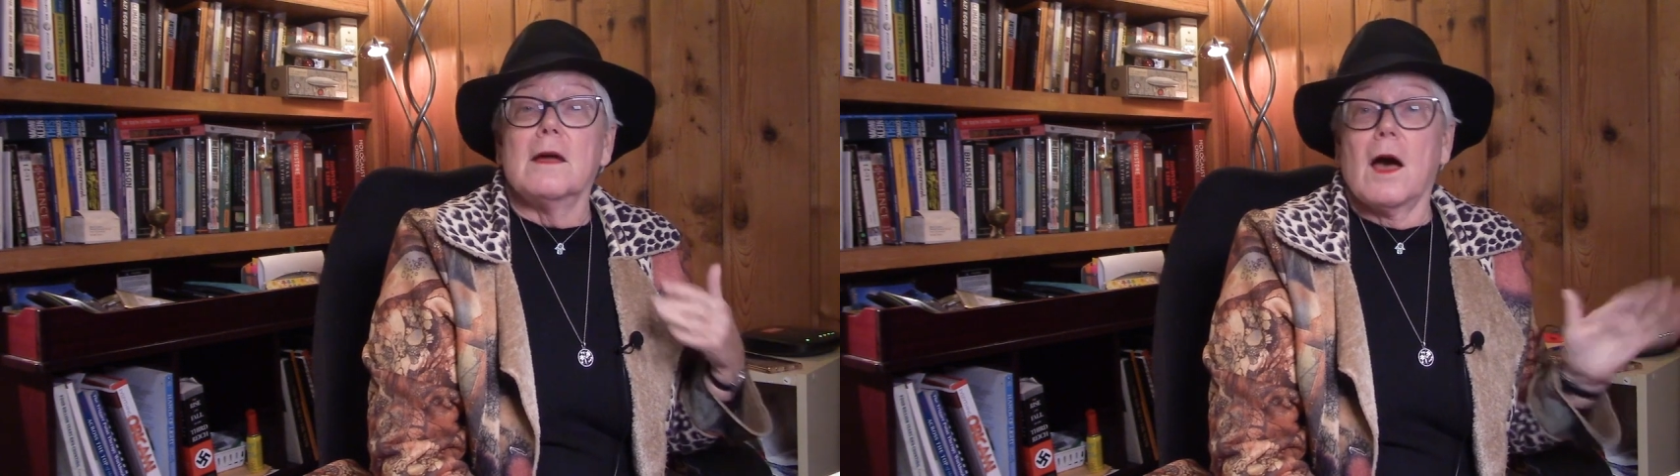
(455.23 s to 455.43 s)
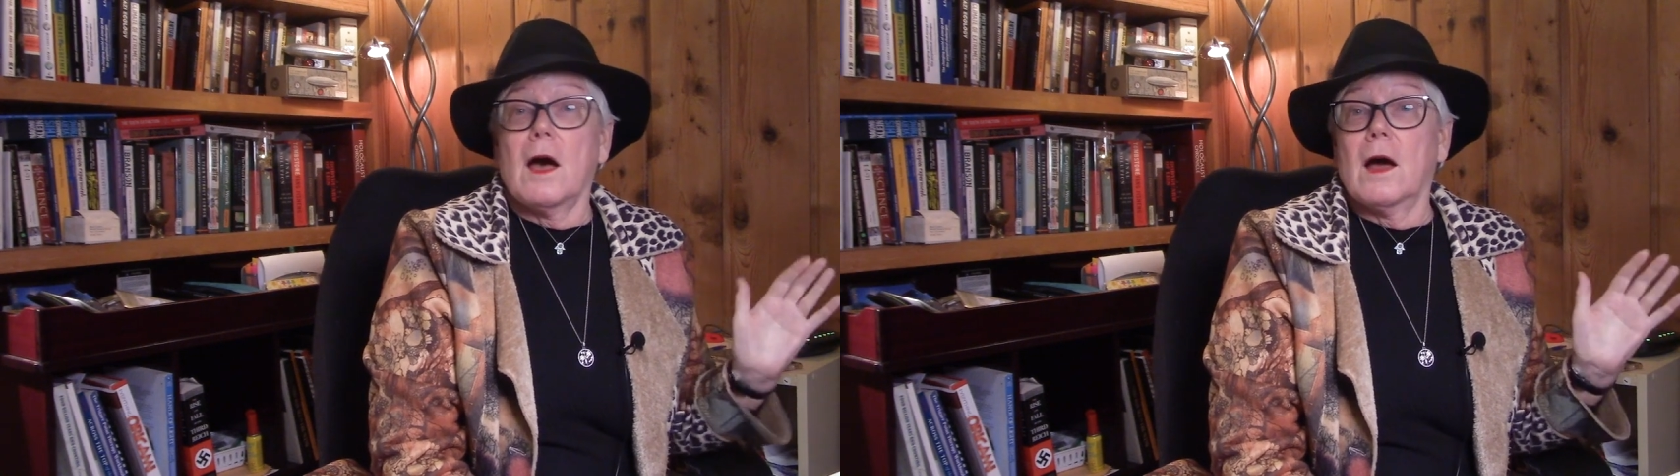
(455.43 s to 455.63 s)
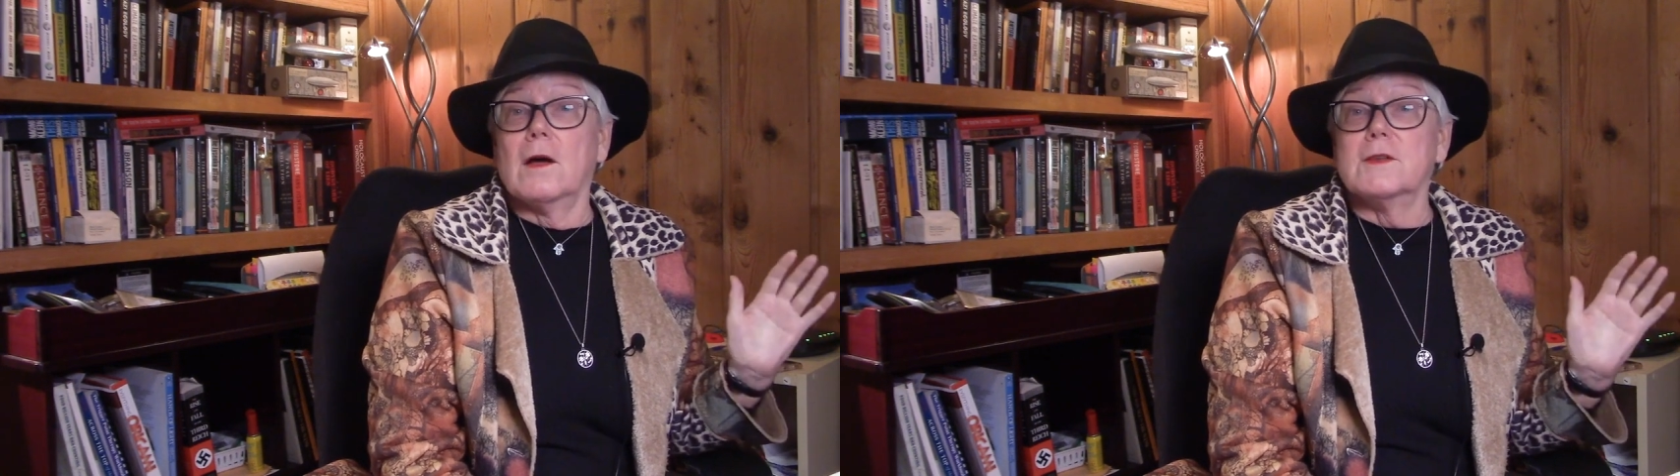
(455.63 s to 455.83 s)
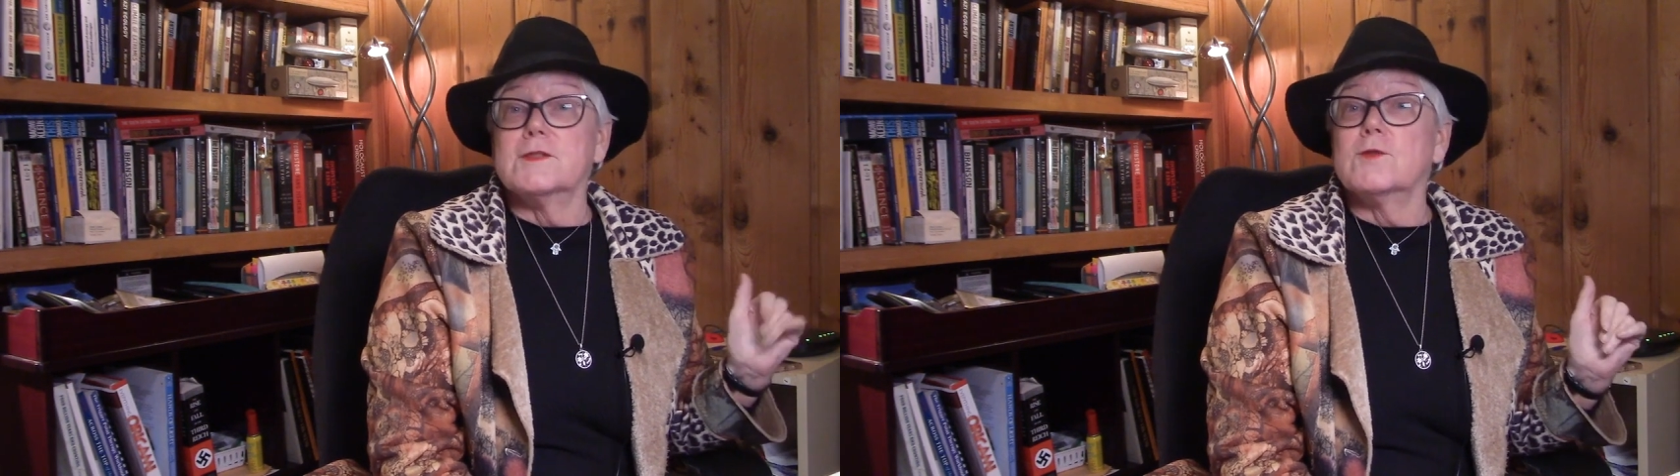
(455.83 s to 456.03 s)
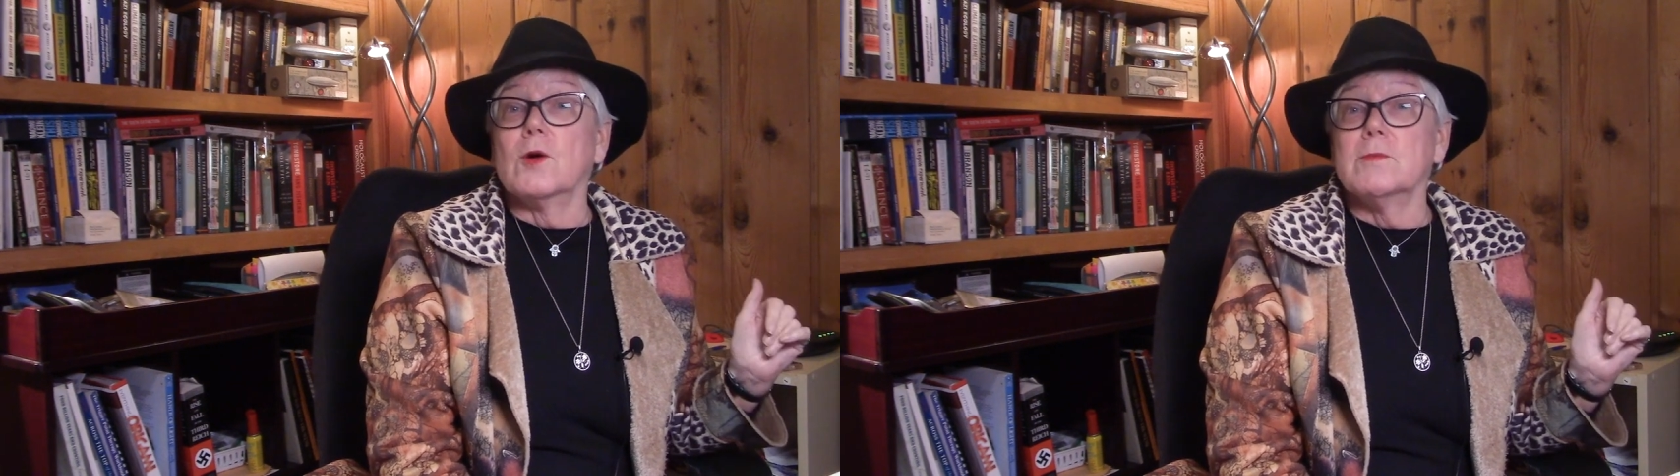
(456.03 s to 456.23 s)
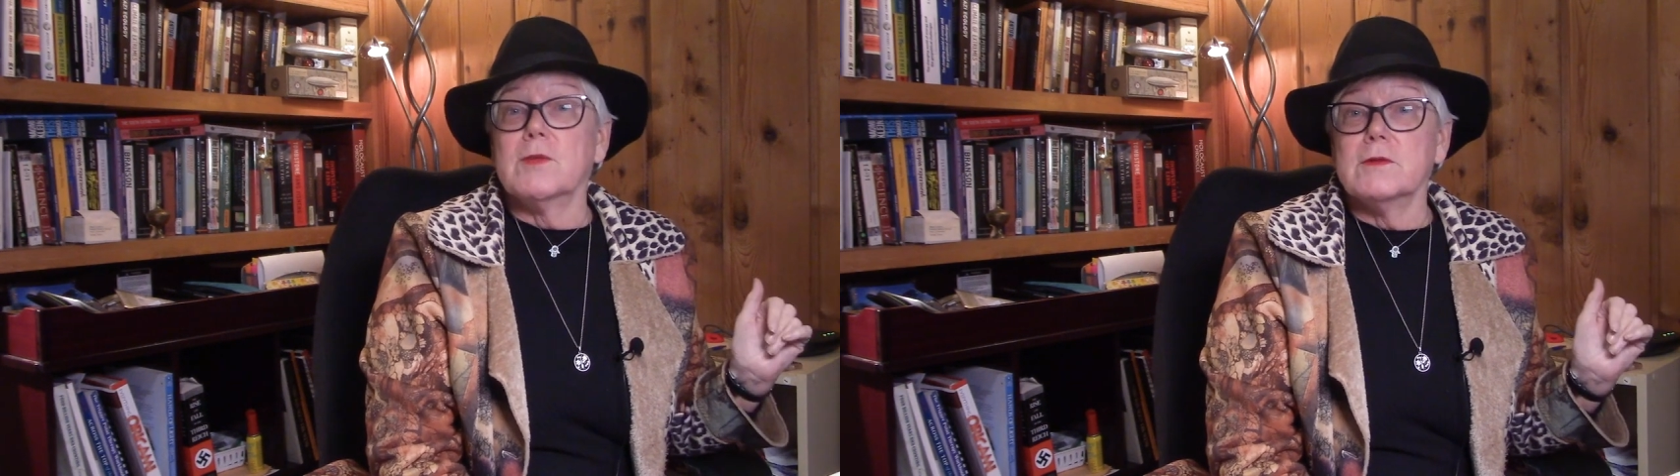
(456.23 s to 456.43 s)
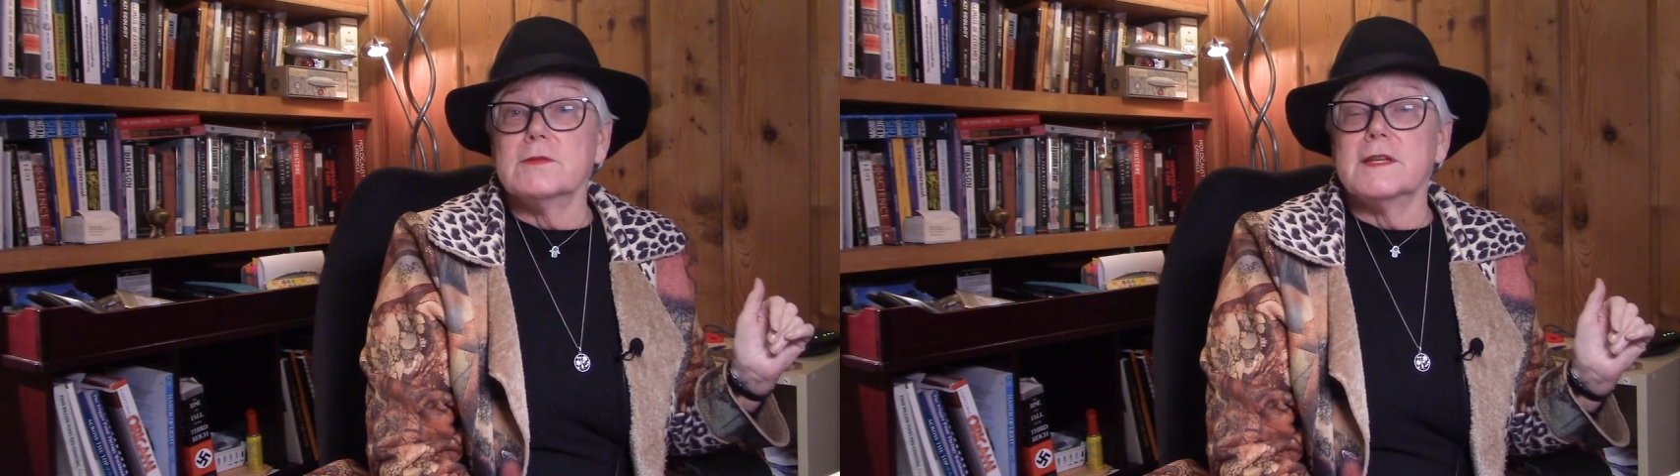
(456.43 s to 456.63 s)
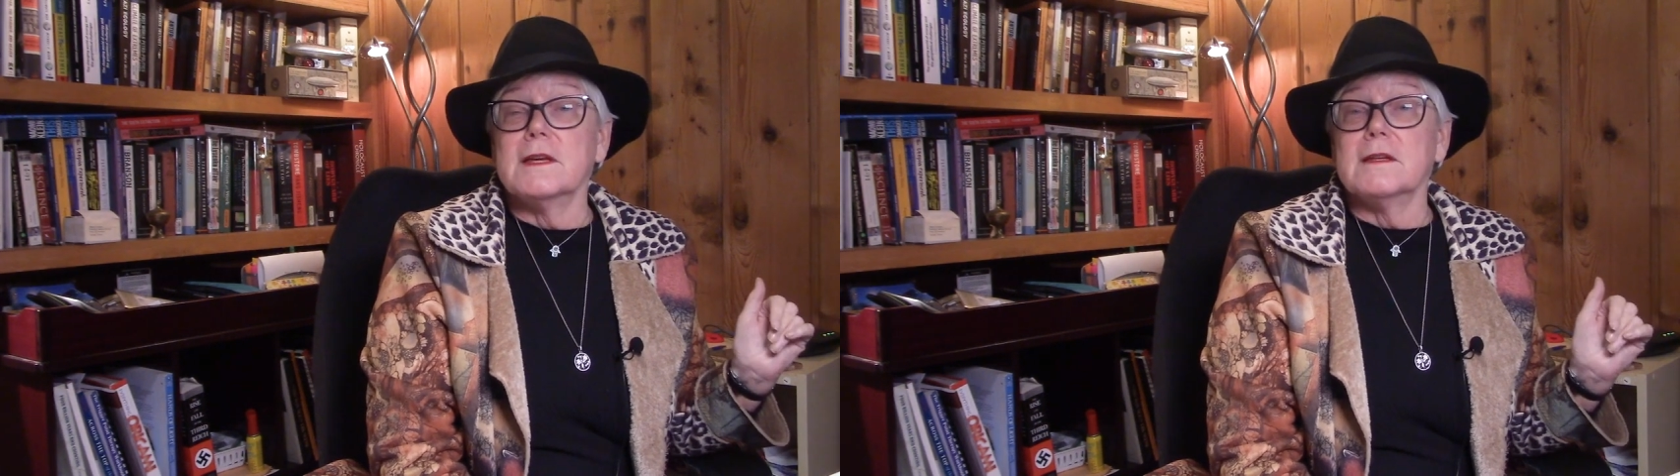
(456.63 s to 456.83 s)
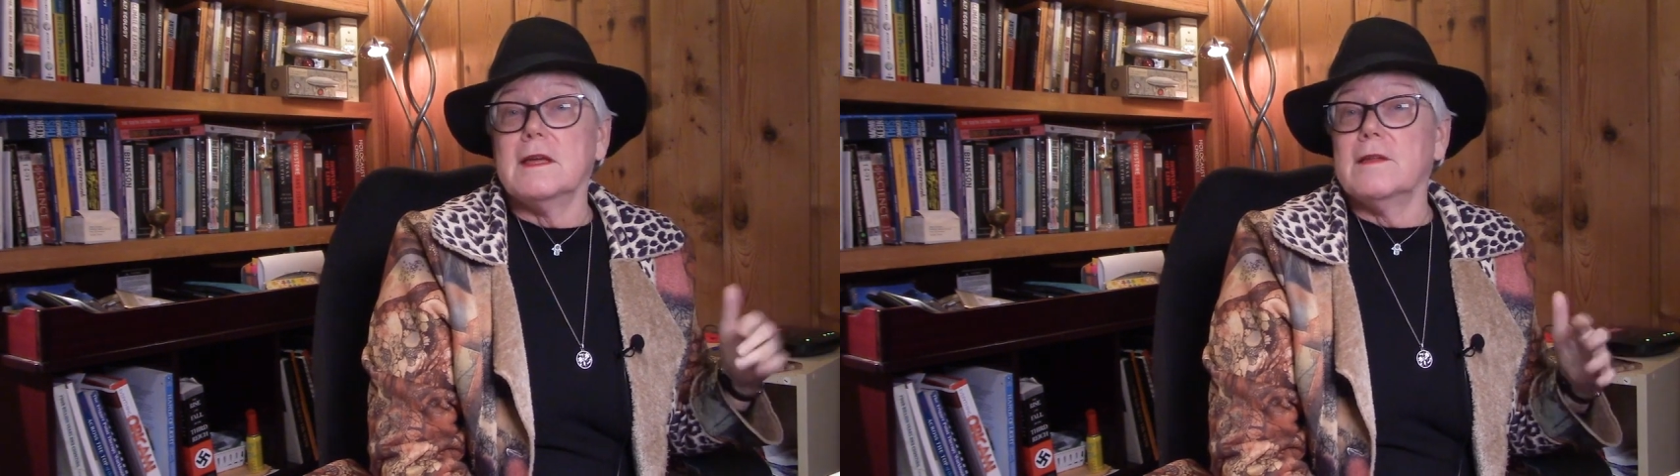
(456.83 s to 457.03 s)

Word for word: a uh, storm blows in,